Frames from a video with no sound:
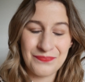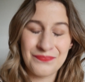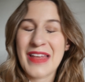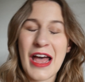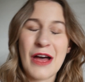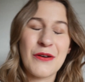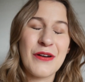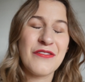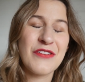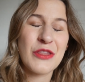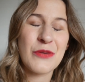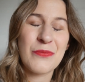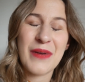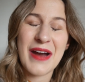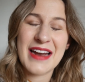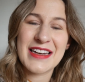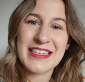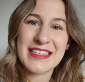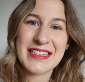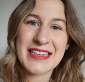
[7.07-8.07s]
However, the
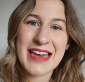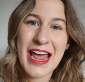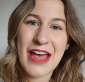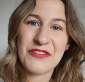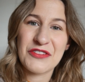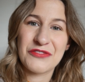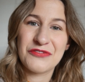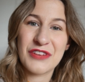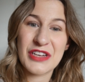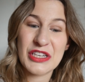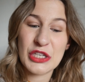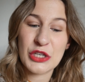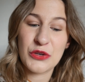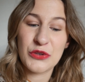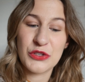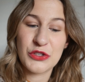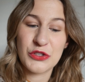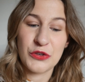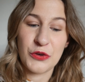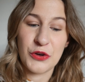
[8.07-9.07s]
brand doesn't have a
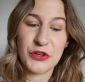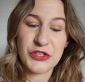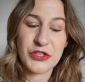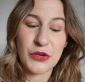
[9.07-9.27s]
physical store,